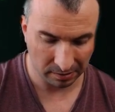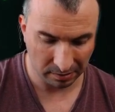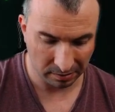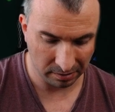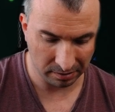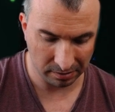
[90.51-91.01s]

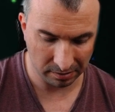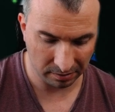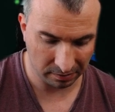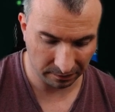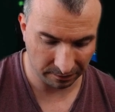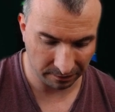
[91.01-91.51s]
uh,
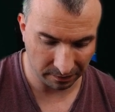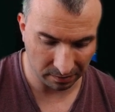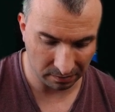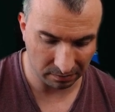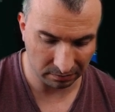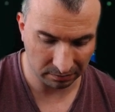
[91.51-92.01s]

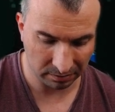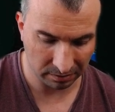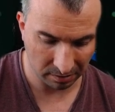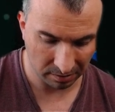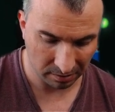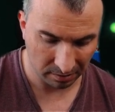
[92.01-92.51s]
default
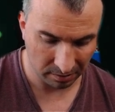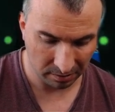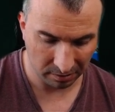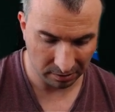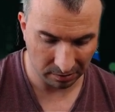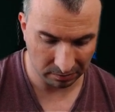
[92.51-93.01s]

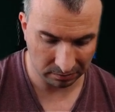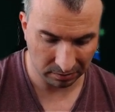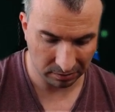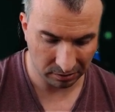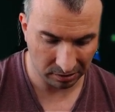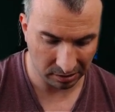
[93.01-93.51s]

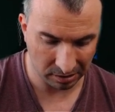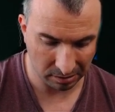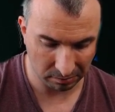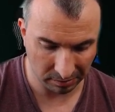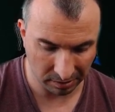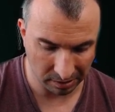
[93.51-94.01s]

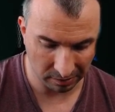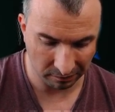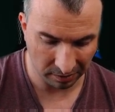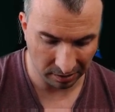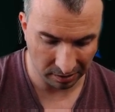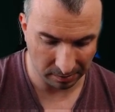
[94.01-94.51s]
Node.js with
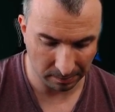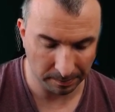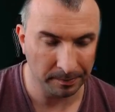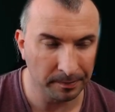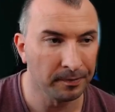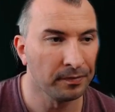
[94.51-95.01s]
NVM,